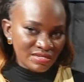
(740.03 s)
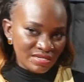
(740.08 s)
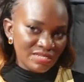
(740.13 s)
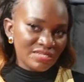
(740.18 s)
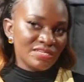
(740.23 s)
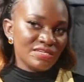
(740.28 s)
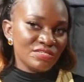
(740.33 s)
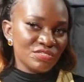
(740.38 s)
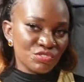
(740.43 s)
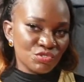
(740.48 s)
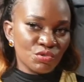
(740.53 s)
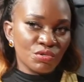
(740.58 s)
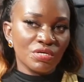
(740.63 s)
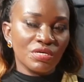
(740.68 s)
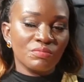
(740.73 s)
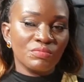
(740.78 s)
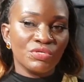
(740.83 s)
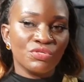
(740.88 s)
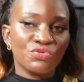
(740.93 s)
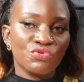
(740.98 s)
lillian is talking
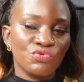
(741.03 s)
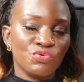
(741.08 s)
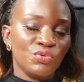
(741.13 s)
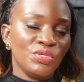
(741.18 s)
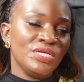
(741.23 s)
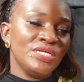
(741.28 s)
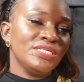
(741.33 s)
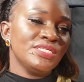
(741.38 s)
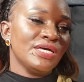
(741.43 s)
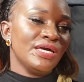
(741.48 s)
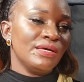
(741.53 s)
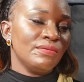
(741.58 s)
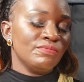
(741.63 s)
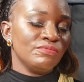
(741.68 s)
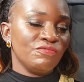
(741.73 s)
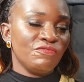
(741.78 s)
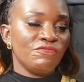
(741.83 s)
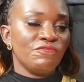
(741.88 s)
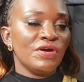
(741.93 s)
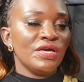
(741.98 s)
me through it i'm
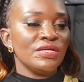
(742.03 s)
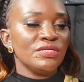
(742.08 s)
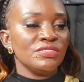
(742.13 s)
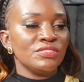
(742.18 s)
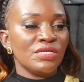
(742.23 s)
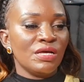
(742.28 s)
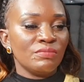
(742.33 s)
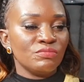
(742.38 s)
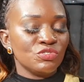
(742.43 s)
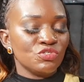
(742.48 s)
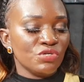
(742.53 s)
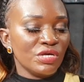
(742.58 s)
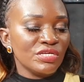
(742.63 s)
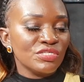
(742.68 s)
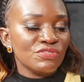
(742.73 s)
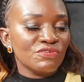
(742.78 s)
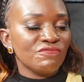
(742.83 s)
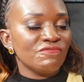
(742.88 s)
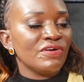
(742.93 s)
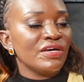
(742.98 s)
find i'm trying
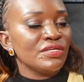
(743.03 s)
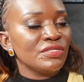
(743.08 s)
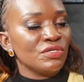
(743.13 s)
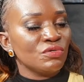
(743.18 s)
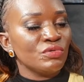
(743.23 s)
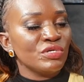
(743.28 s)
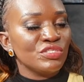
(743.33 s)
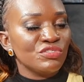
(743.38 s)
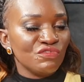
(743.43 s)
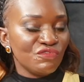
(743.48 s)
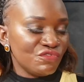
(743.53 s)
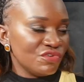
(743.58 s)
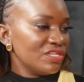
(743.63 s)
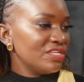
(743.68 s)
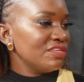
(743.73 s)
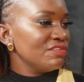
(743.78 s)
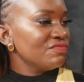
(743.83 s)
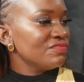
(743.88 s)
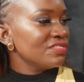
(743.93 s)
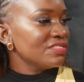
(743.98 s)
to find a way to
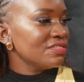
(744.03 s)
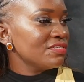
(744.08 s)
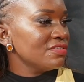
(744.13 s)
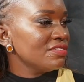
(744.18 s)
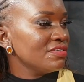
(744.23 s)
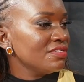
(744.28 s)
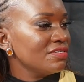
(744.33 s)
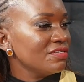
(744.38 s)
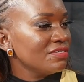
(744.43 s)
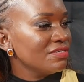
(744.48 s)
forgive cindy